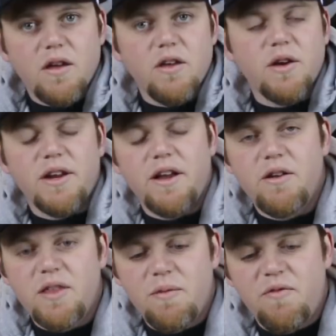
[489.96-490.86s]
You can
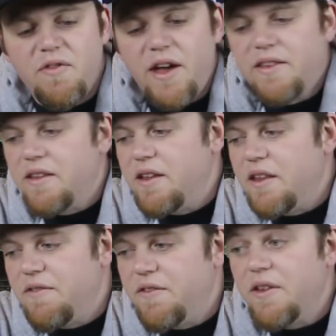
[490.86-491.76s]
hear them vented
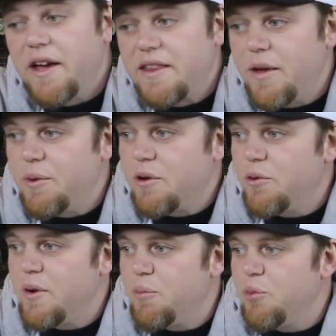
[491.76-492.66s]
and they feel like they would
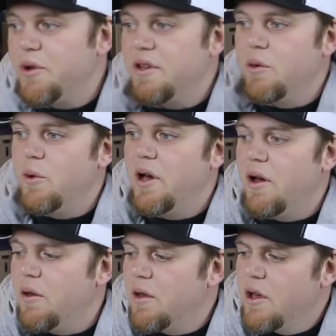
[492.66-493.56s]
grip really
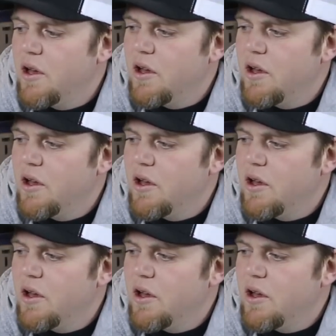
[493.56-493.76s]
well.